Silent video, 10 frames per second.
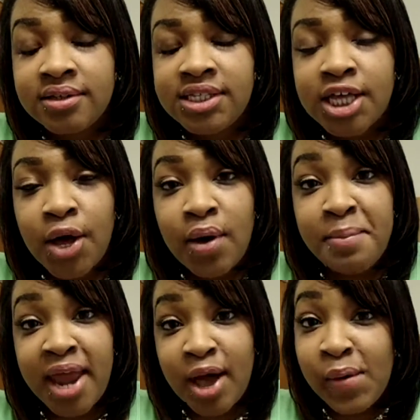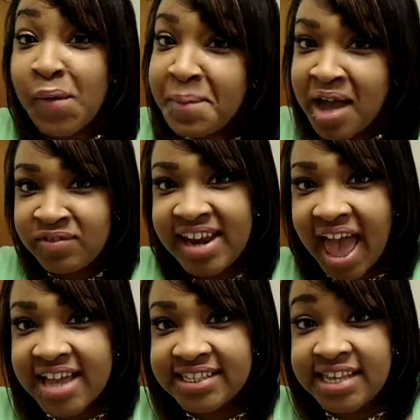so I'm now on my
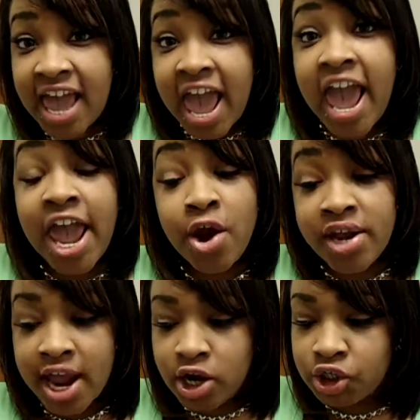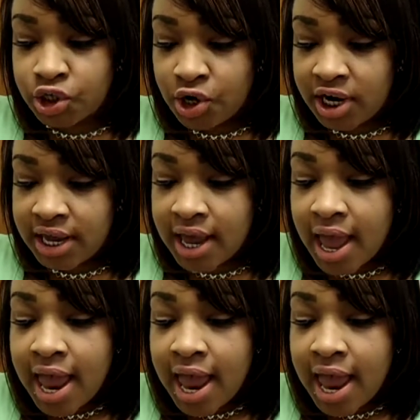relaxed hair care journey.